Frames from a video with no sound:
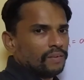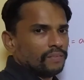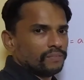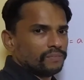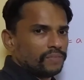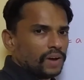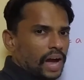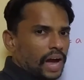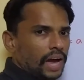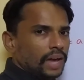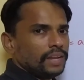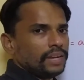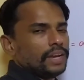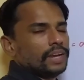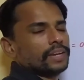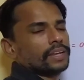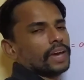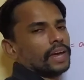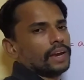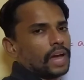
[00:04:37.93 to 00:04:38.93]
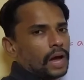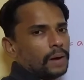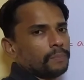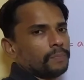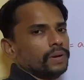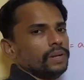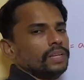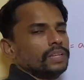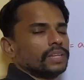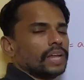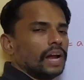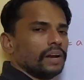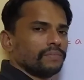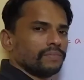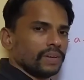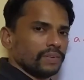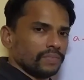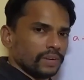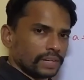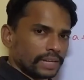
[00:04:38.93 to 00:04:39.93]
Where it can happen,
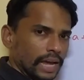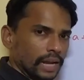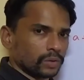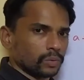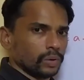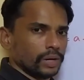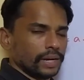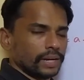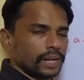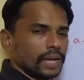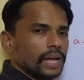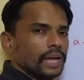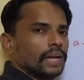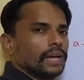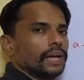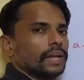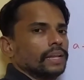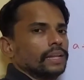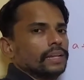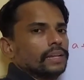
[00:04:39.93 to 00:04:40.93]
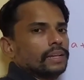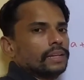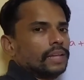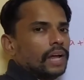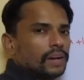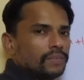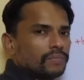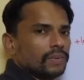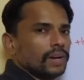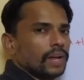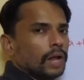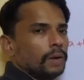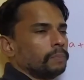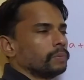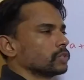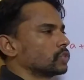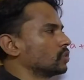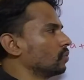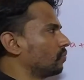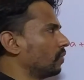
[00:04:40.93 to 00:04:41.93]
that we will calculate, and that will
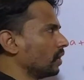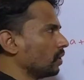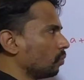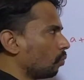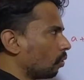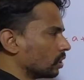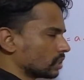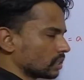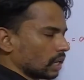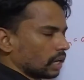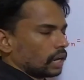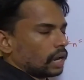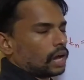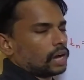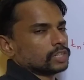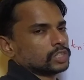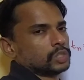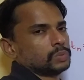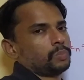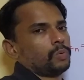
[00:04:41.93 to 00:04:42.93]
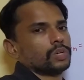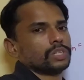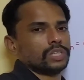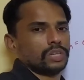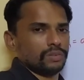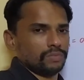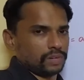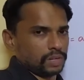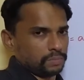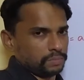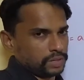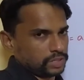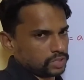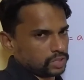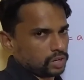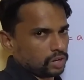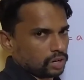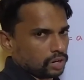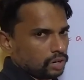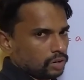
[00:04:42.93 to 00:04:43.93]
help us to find what is the last positive term,
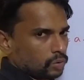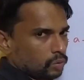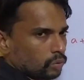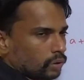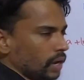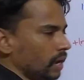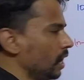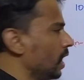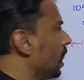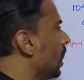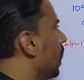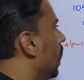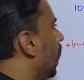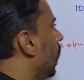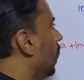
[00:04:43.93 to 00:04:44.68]
is it or not? Okay.